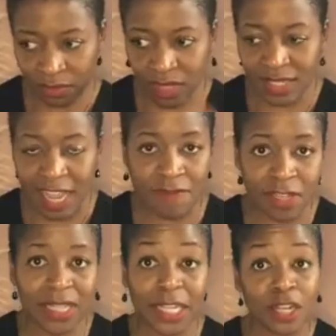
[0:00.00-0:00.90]

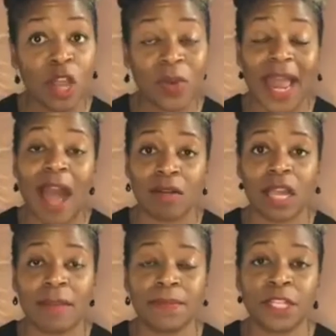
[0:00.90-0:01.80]
Definitely know what
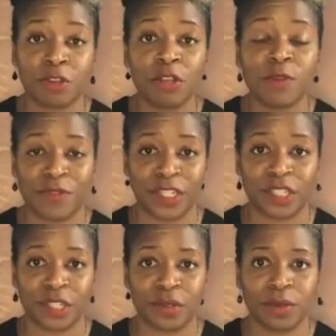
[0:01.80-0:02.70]
outcomes that you're moving
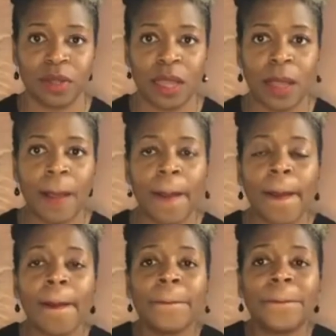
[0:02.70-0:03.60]
to.
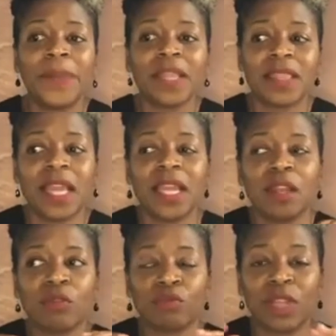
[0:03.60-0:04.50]
But then
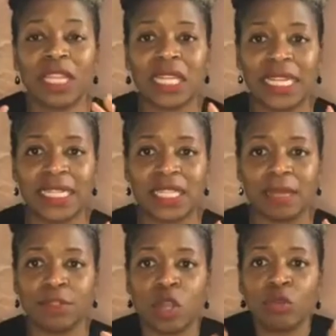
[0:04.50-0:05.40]
release
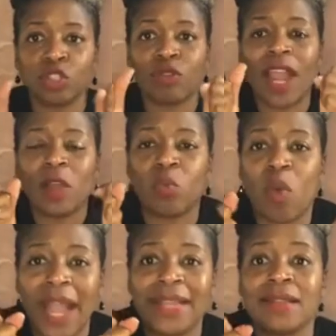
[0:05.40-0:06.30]
them. Don't try to
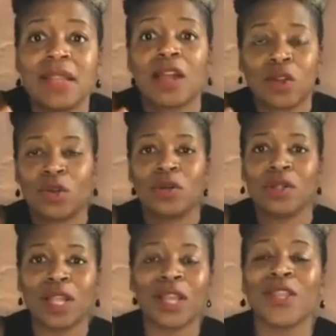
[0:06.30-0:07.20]
white
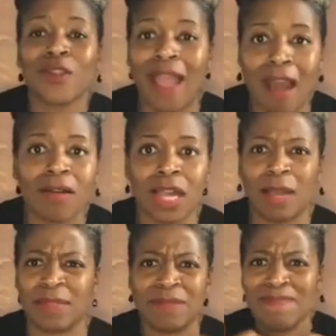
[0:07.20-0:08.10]
knuckle your
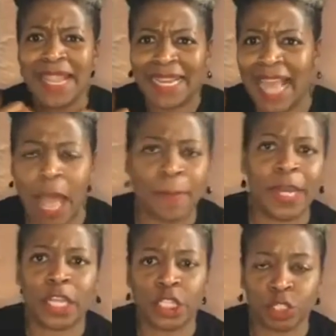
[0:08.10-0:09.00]
outcomes and make it happen
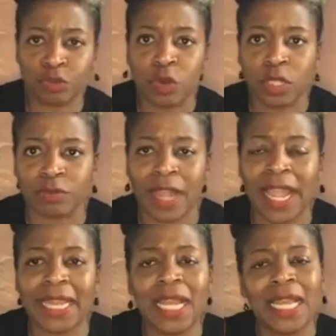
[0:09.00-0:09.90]
and control it,
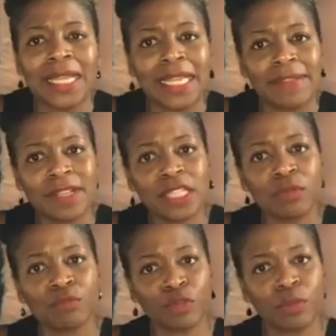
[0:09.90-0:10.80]
right? Give it
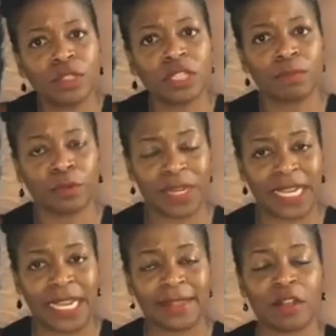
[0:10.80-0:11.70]
some room to
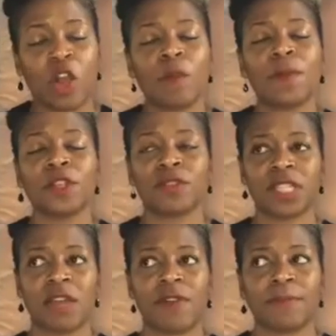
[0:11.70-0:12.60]
breathe and open
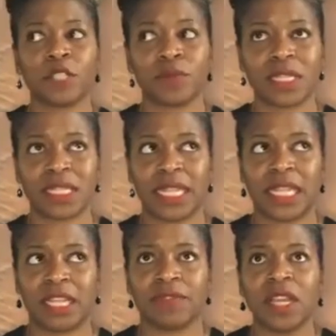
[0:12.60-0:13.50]
yourself up to
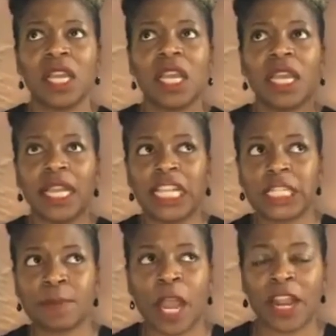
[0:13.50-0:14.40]
receive
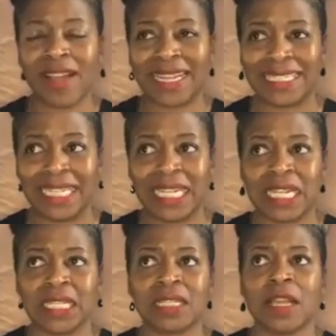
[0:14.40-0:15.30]
inspired
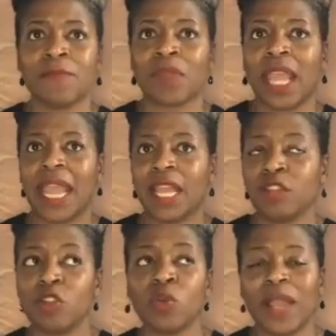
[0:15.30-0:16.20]
ideas and
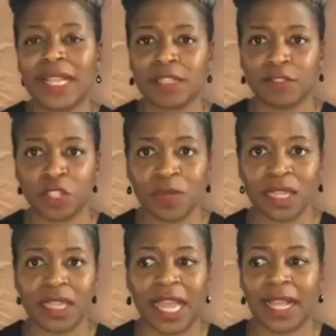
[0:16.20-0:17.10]
new ways of doing
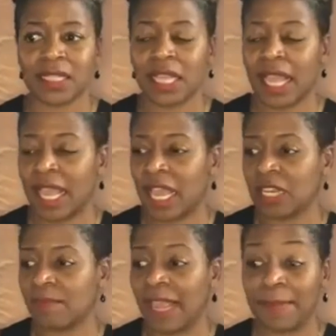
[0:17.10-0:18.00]
things,
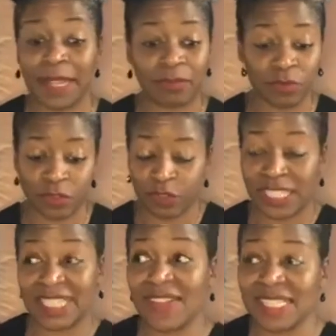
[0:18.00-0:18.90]
and maybe
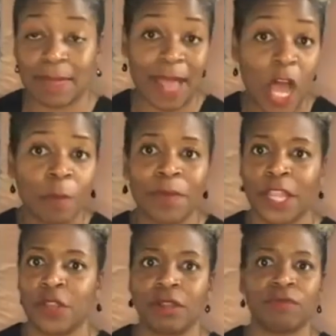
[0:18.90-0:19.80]
receiving some help that
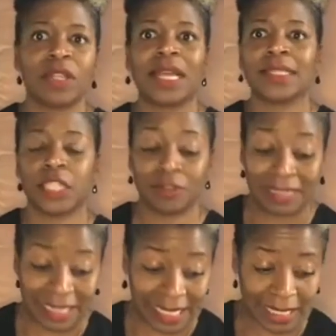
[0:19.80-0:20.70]
you didn't realize that you
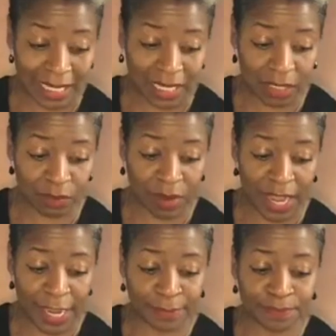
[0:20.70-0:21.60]
needed,
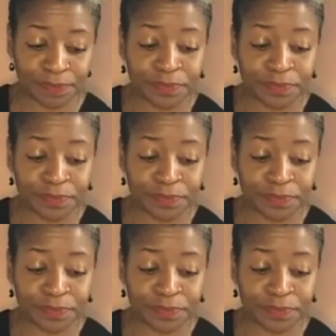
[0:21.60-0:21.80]
right?